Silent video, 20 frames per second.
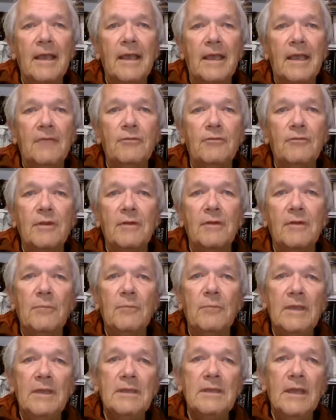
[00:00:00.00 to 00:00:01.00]
if they
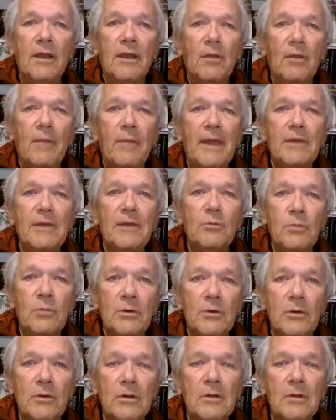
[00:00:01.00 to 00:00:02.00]
meet the aromatic
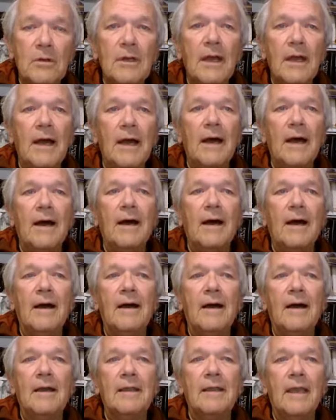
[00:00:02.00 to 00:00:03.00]
rule,
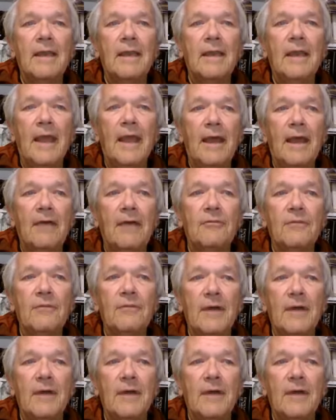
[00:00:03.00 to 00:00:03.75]
can have